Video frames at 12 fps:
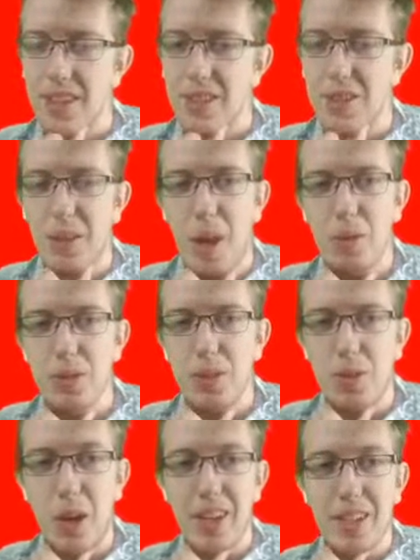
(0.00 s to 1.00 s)
So that was a
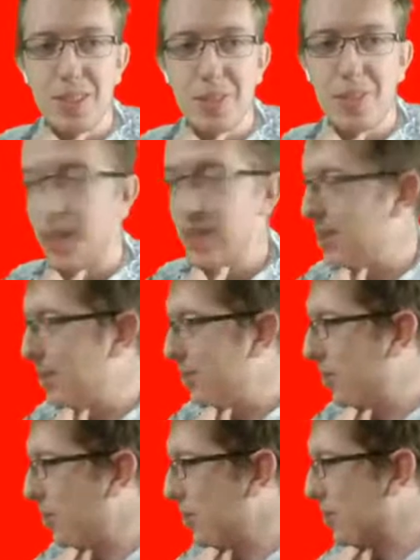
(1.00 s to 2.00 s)
great introduction
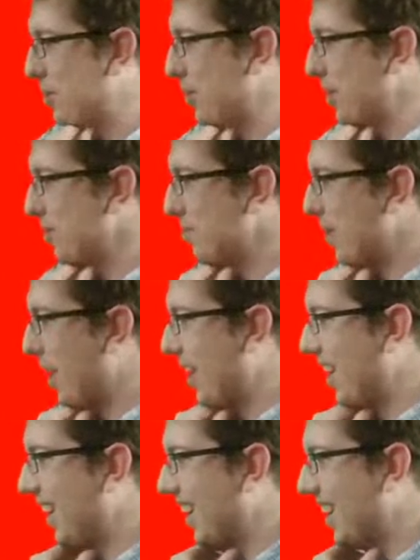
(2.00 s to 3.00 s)
for the stream.
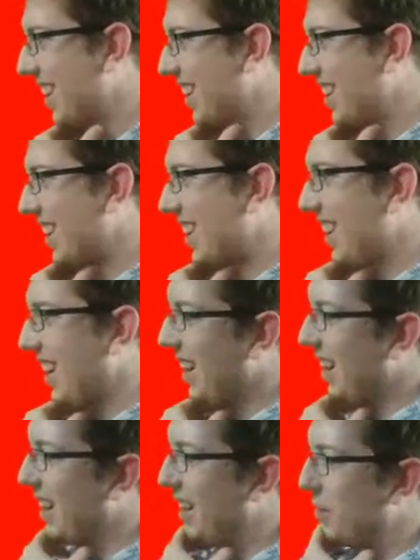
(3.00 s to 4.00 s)

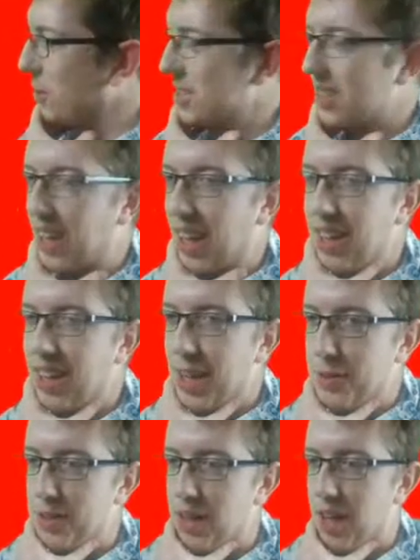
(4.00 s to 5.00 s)
Once again, I
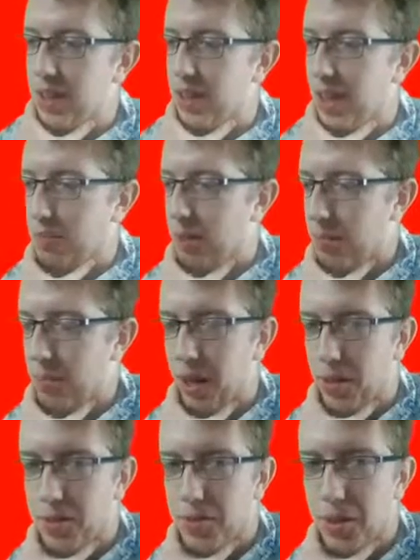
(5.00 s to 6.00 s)
forgot that my
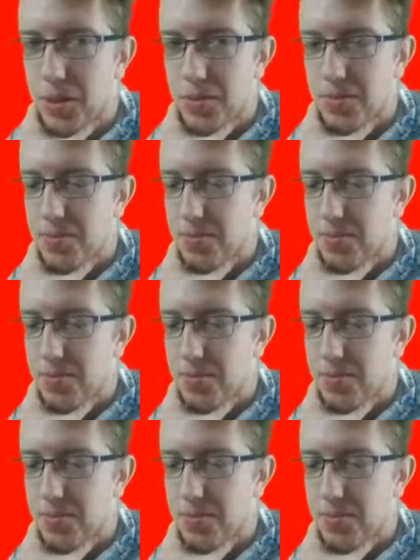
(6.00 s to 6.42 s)
microphone